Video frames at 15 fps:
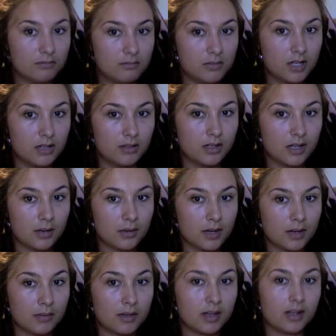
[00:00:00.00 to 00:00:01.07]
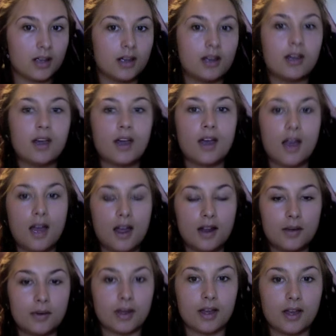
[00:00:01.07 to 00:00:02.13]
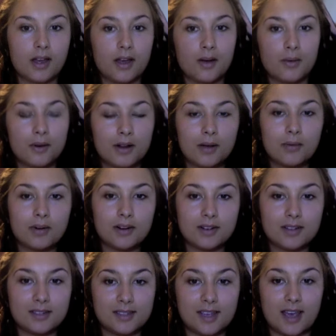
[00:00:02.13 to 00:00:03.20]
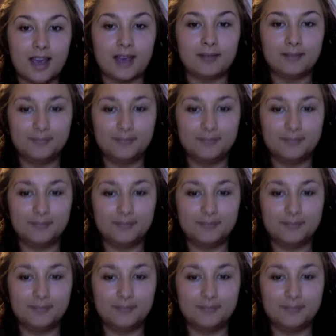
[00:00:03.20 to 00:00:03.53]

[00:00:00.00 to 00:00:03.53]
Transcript: don't look at Wikipedia. Anyway, what I wanted to say